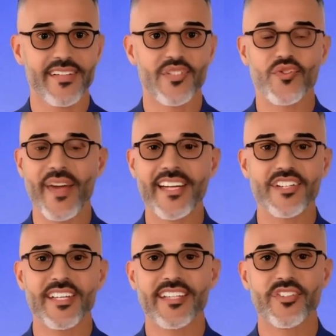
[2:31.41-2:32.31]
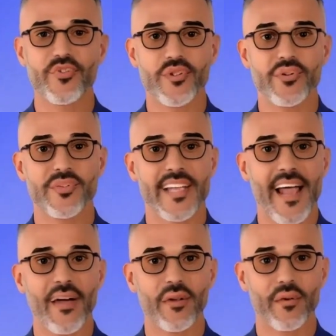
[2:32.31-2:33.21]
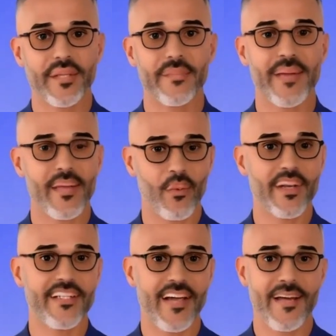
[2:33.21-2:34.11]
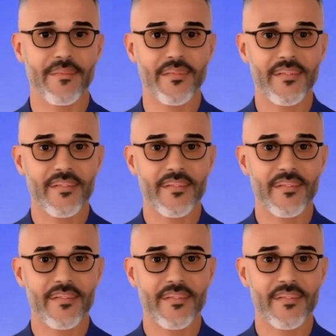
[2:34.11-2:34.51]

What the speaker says: Strategy lets you choose an algorithm at runtime.